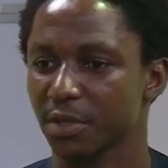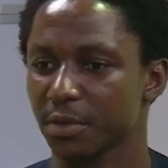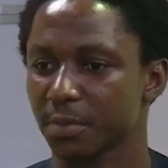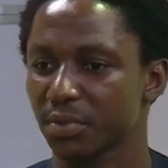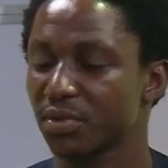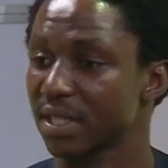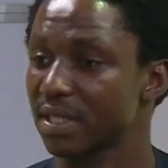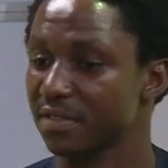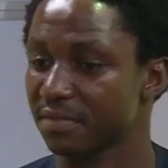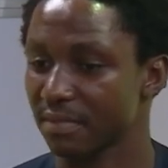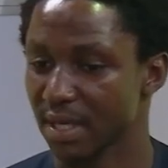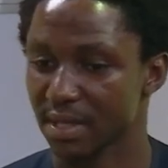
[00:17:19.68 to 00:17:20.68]
creative
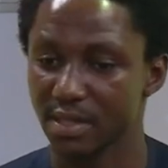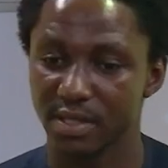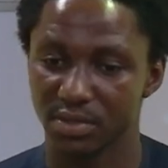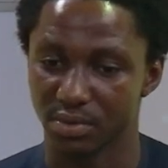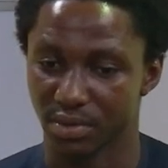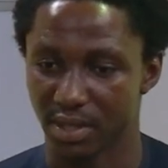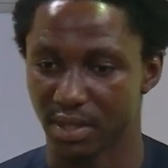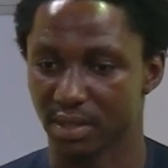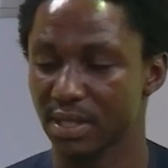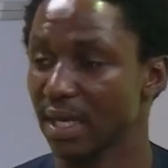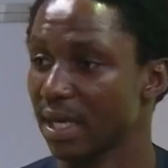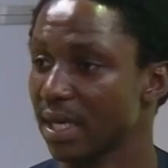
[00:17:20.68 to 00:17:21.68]
minds,
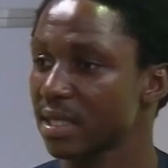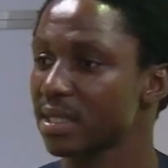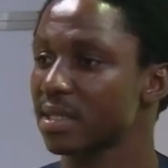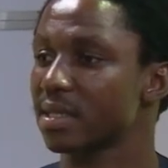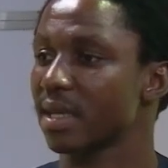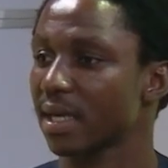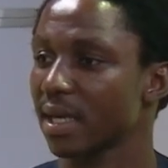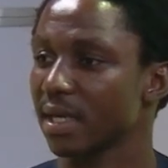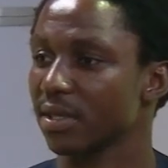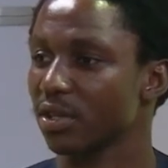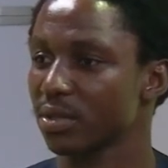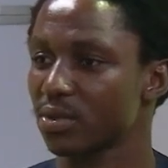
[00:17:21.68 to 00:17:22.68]
storytellers that can
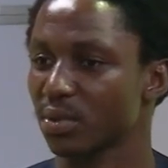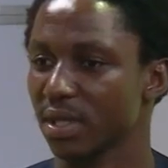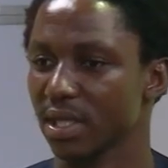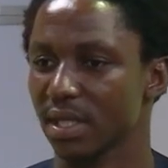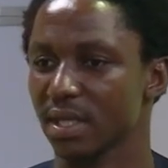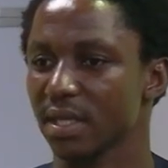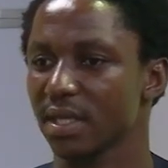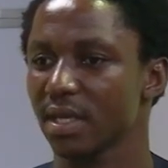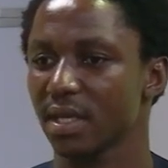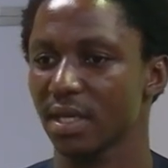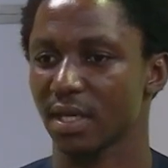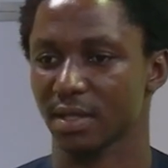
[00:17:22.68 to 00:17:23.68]
not only
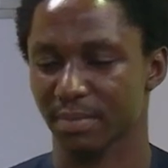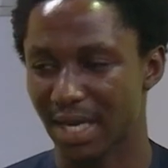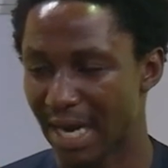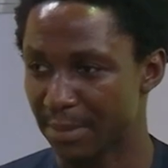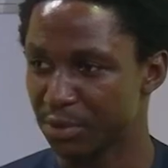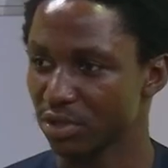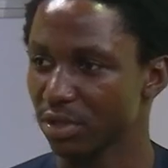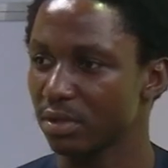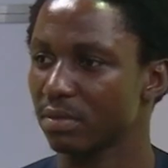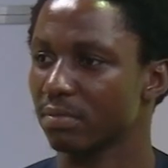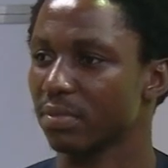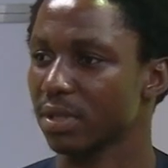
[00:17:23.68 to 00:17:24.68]
capture
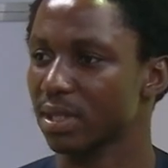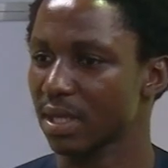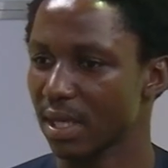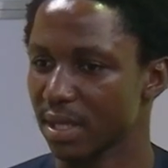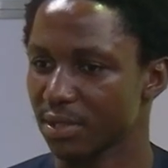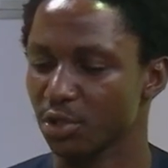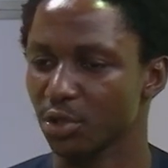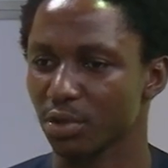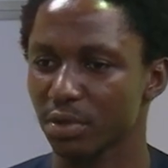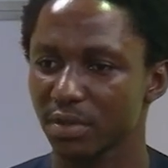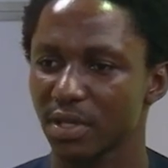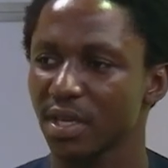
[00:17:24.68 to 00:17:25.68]
but can, you know,
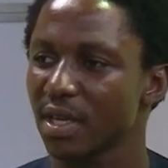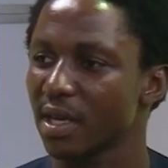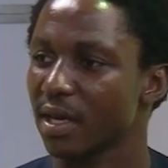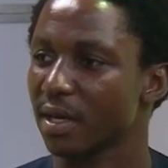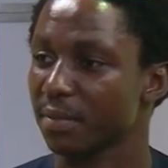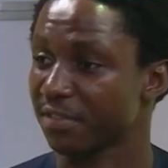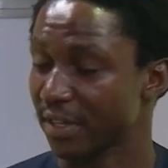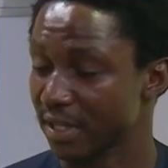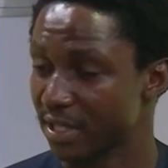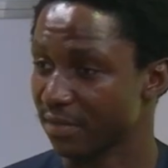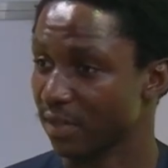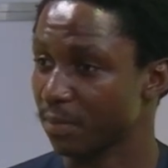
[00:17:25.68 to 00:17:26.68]

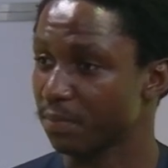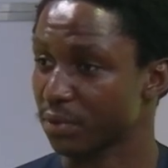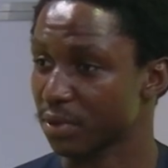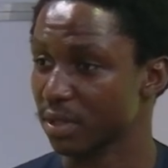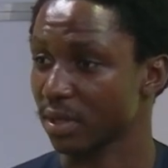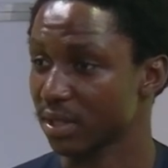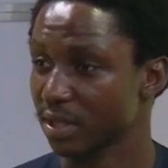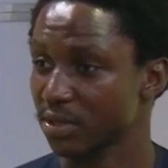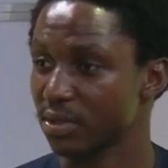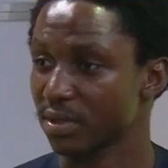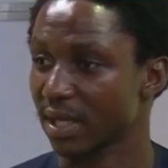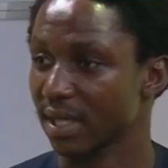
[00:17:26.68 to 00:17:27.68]
effectively put content
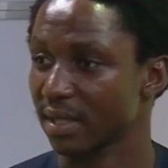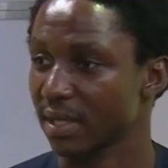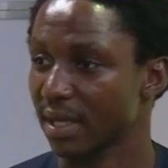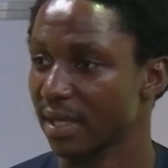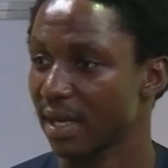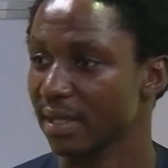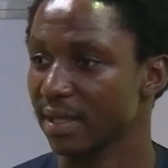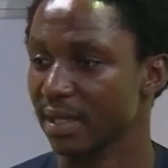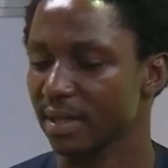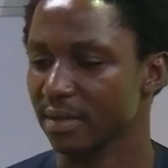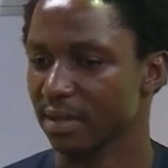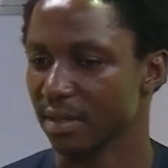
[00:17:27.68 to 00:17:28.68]
together. And then